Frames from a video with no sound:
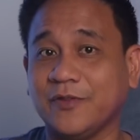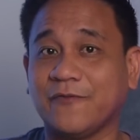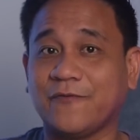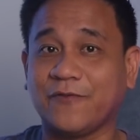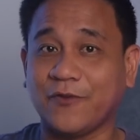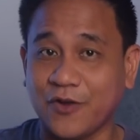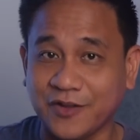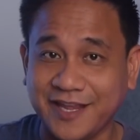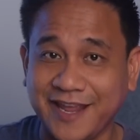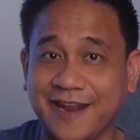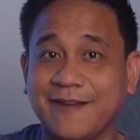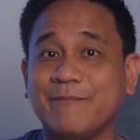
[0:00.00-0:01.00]
the front
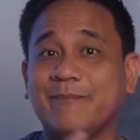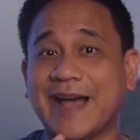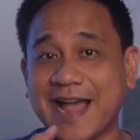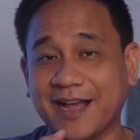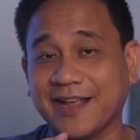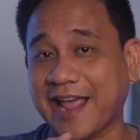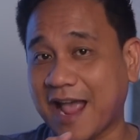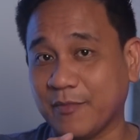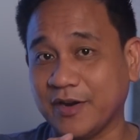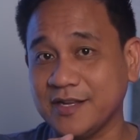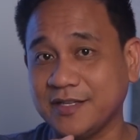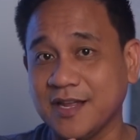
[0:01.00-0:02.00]
and back
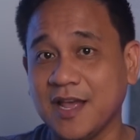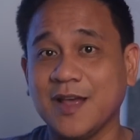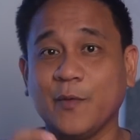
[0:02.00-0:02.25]
cameras